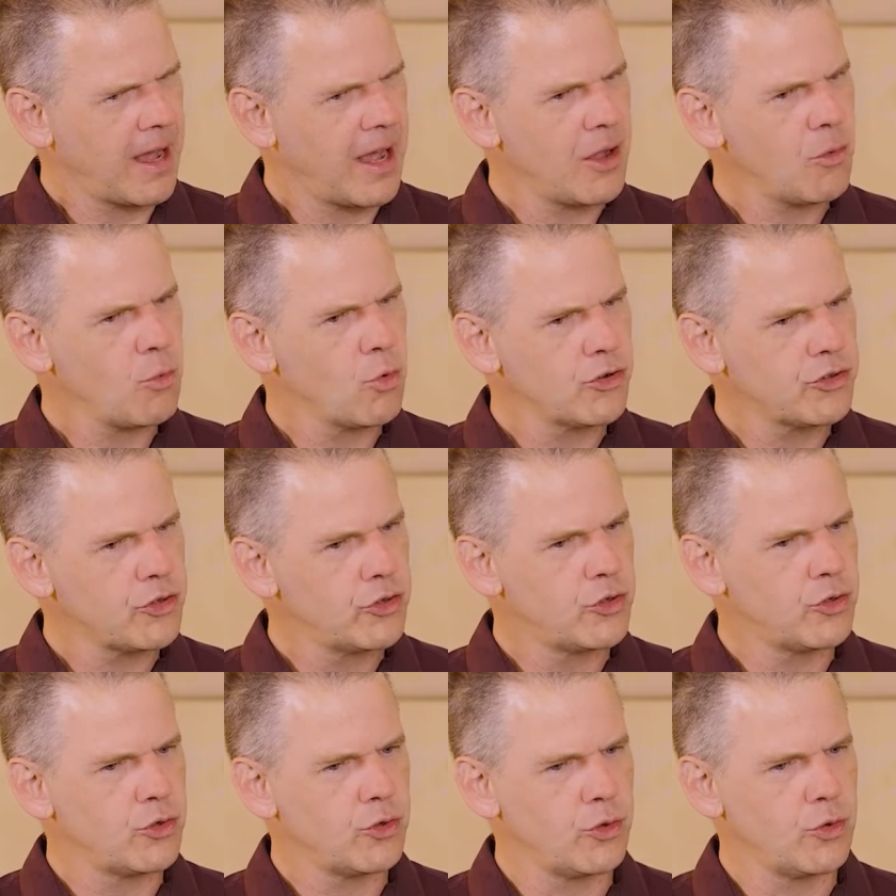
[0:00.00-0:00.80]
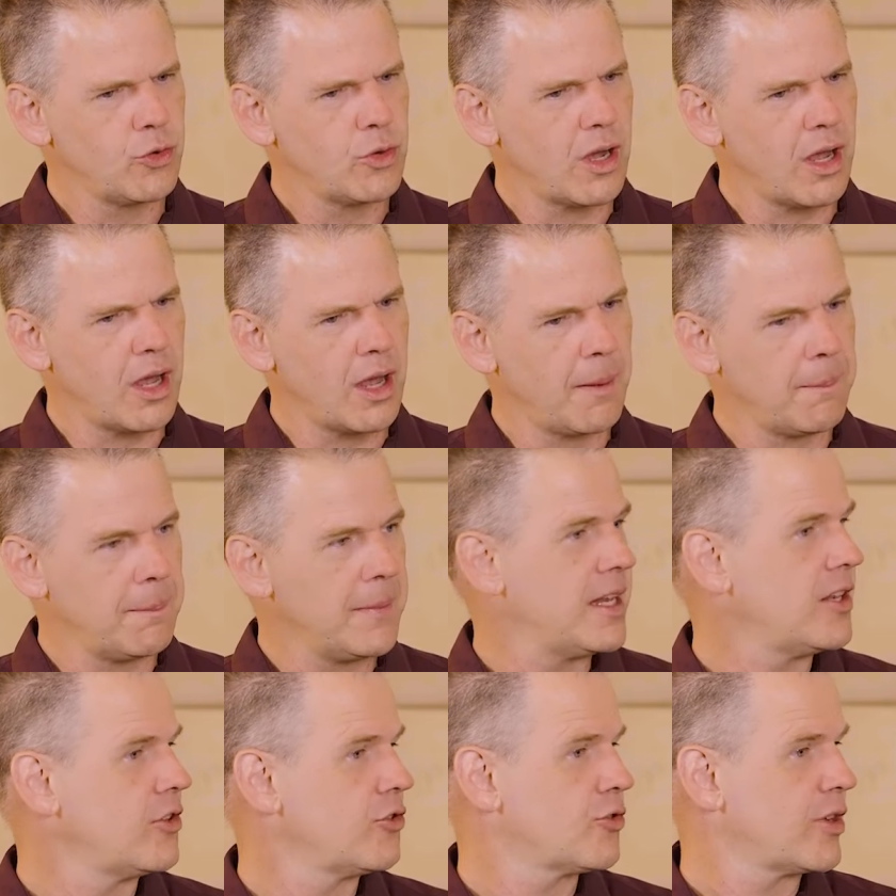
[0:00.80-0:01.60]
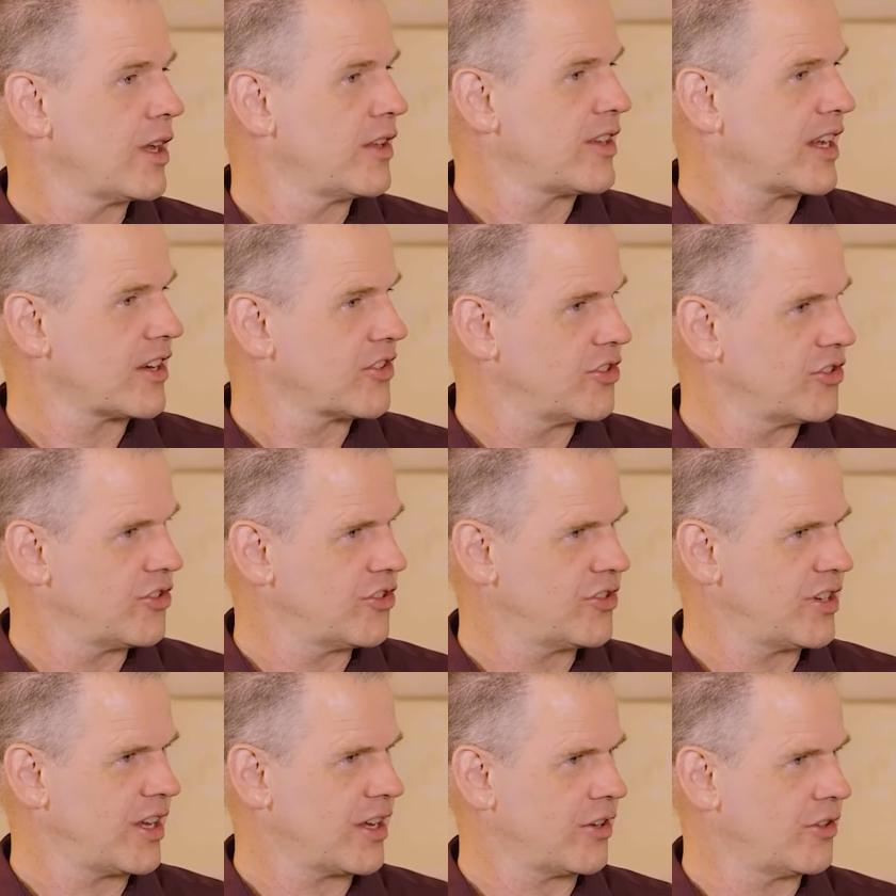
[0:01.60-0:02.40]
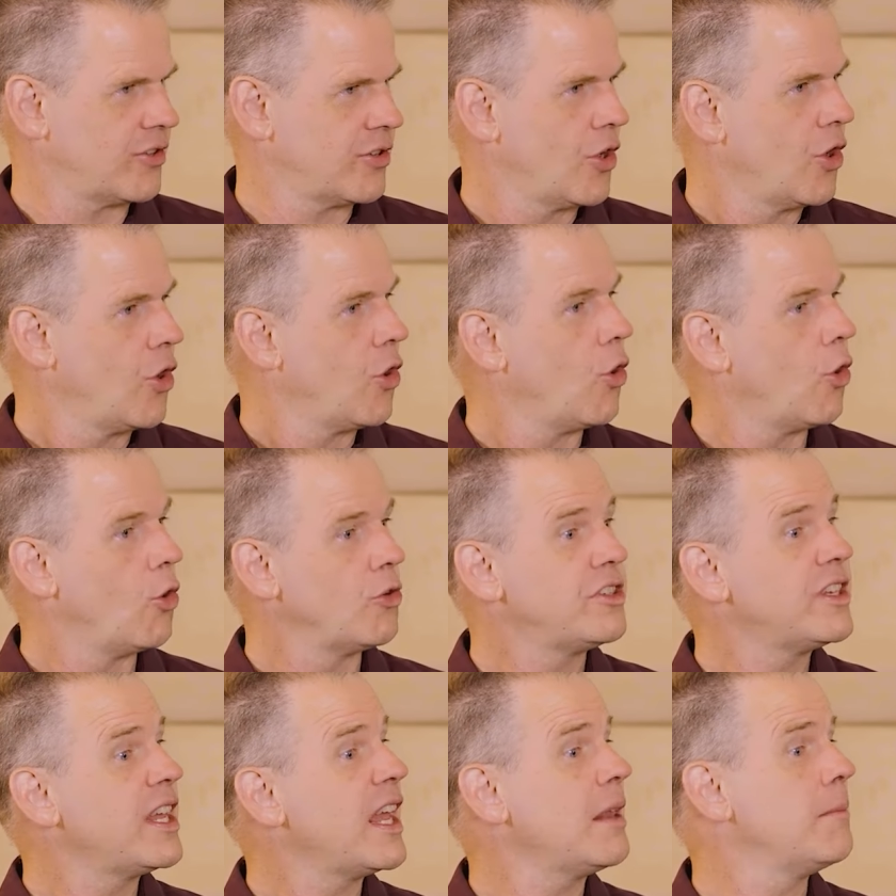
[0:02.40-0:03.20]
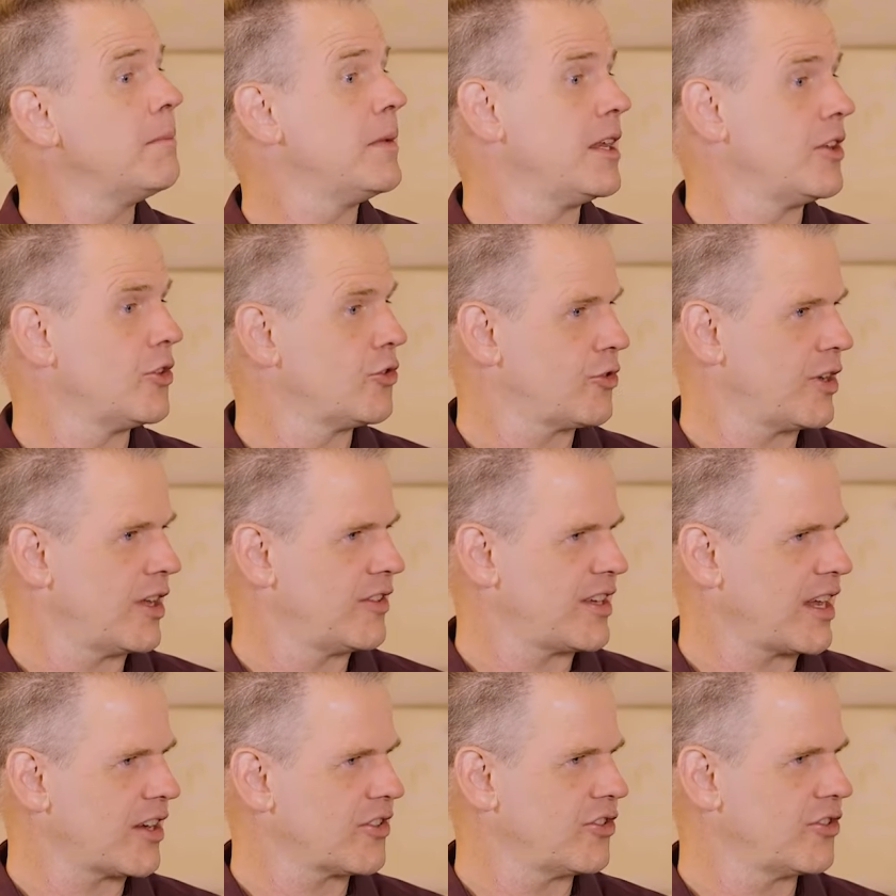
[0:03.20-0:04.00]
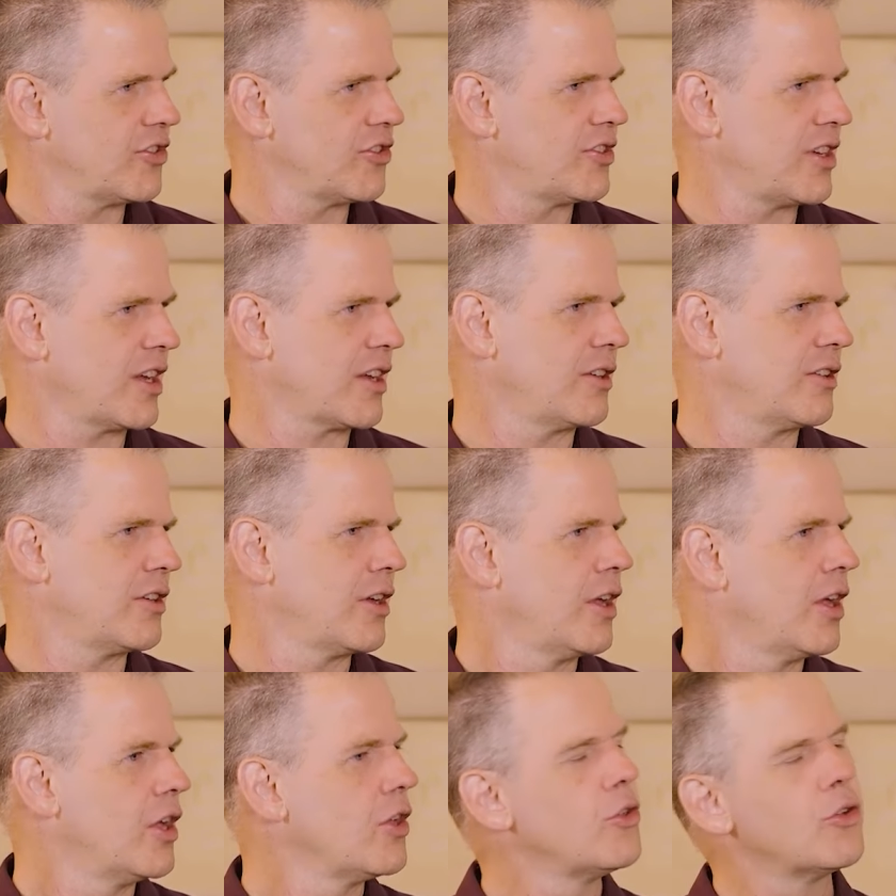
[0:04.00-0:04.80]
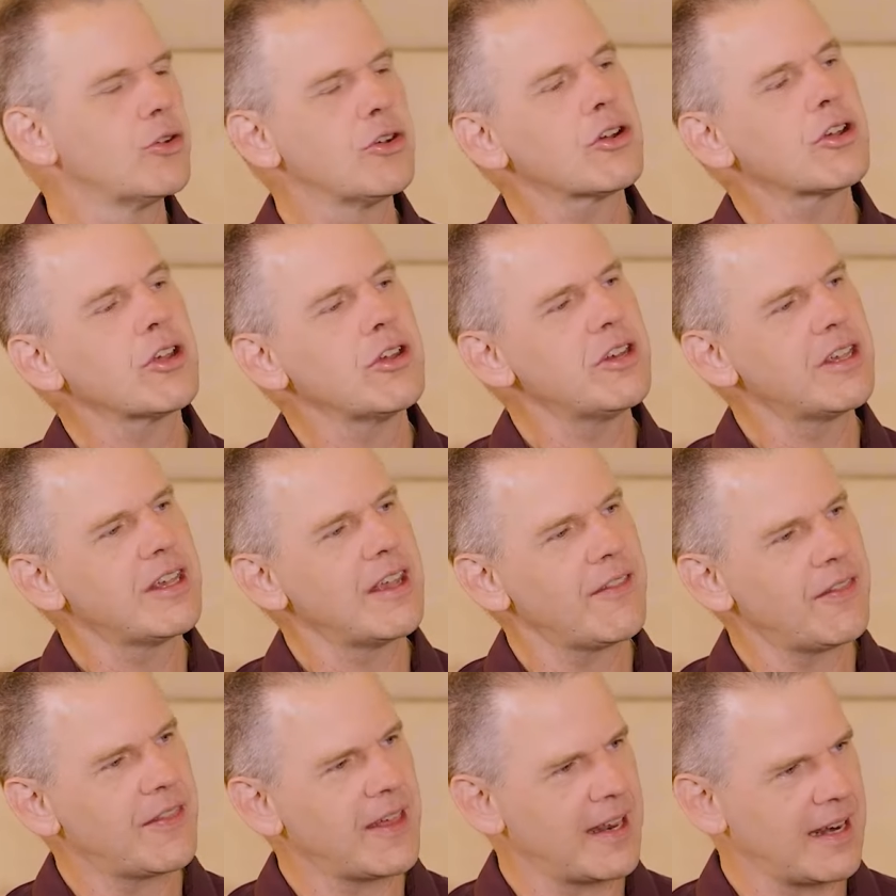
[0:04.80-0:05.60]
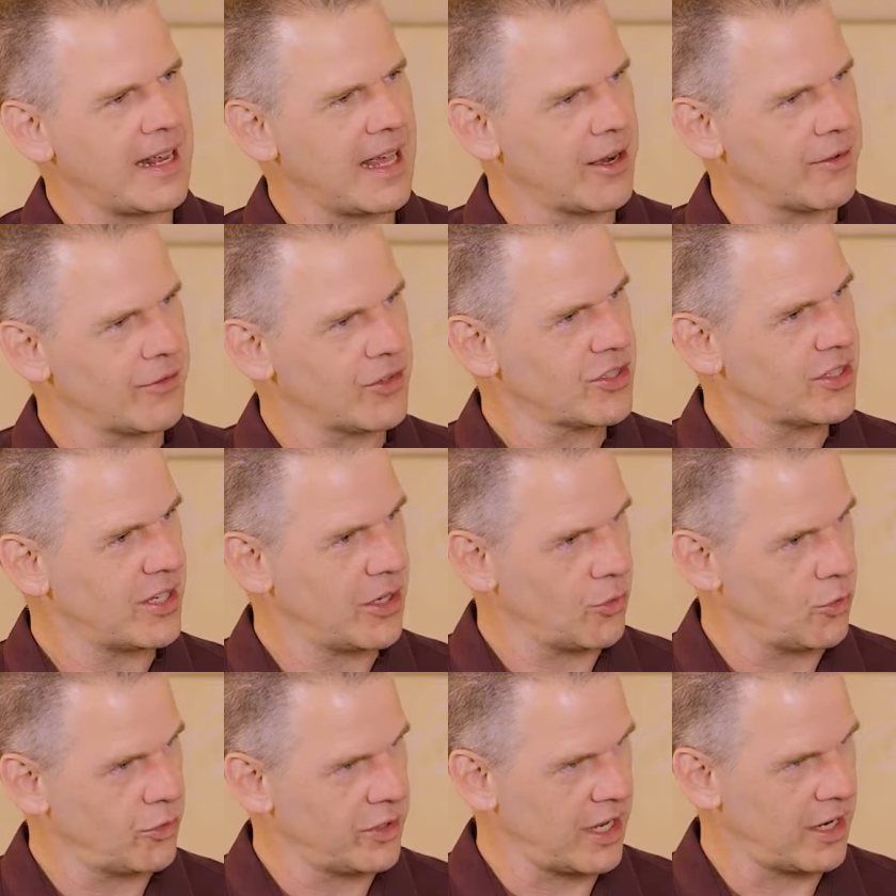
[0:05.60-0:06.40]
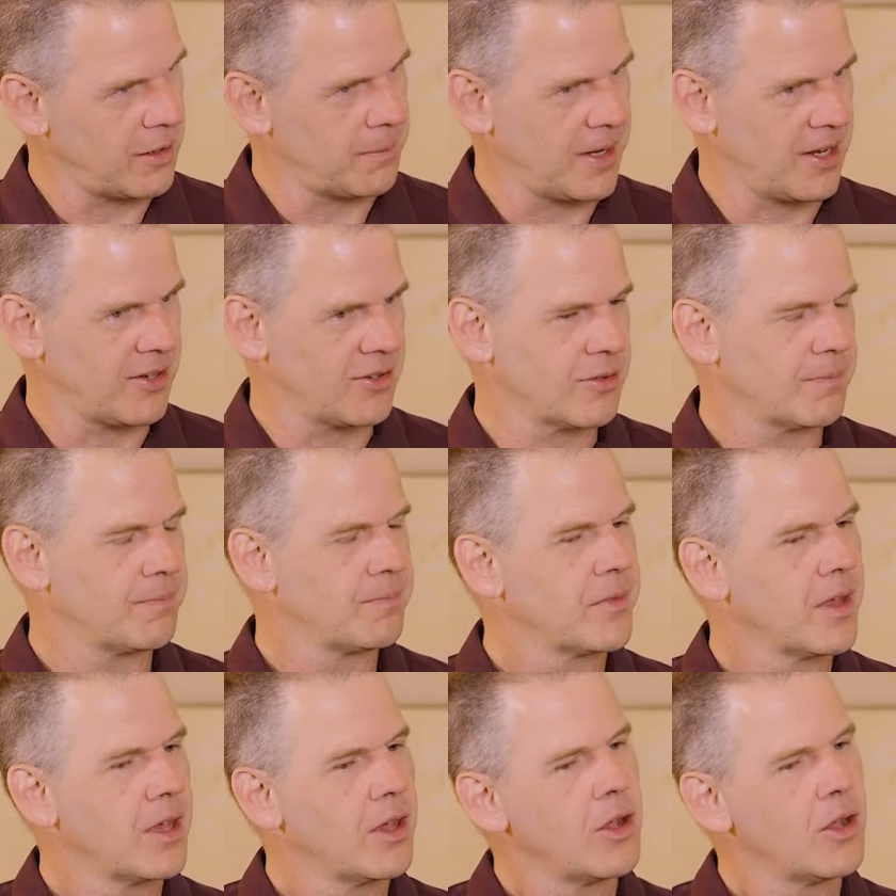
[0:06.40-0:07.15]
I want to do 1 million transactions a second or 10 million transactions a second. You're not going to get that out of a SQL database.